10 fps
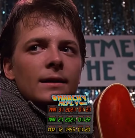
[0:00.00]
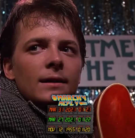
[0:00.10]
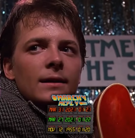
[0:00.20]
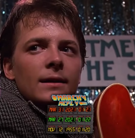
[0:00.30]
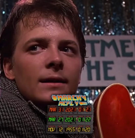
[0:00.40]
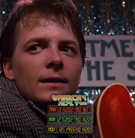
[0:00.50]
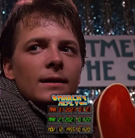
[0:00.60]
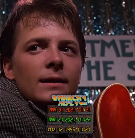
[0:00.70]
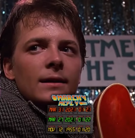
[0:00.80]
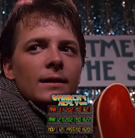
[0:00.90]

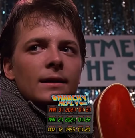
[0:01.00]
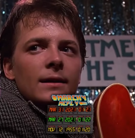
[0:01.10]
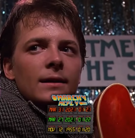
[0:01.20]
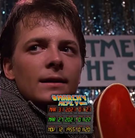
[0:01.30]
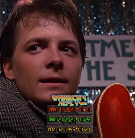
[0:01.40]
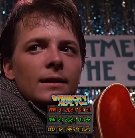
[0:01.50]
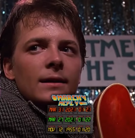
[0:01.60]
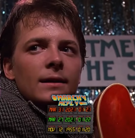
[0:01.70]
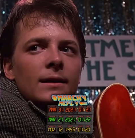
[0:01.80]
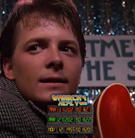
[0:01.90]

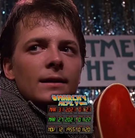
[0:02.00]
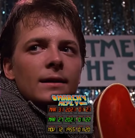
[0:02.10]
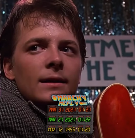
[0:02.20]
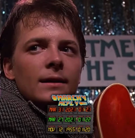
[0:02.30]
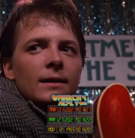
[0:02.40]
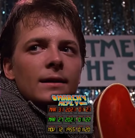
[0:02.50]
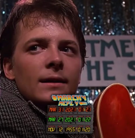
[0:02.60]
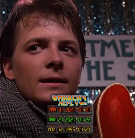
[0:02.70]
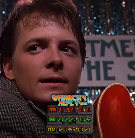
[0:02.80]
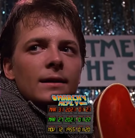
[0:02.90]

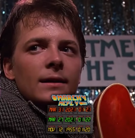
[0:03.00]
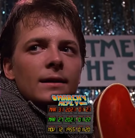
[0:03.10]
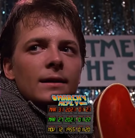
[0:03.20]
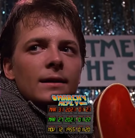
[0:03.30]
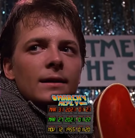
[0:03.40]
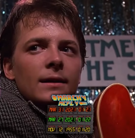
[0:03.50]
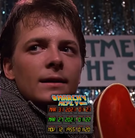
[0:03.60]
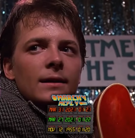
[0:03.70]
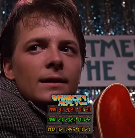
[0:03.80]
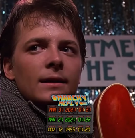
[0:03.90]

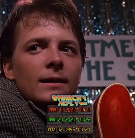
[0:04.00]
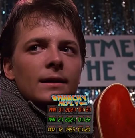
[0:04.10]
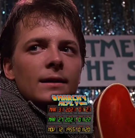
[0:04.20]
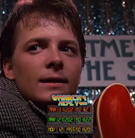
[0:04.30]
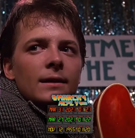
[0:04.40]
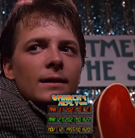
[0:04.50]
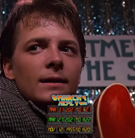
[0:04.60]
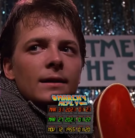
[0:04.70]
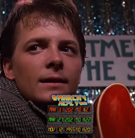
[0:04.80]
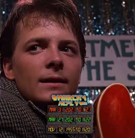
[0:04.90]

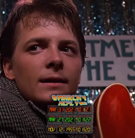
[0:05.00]
[no speech]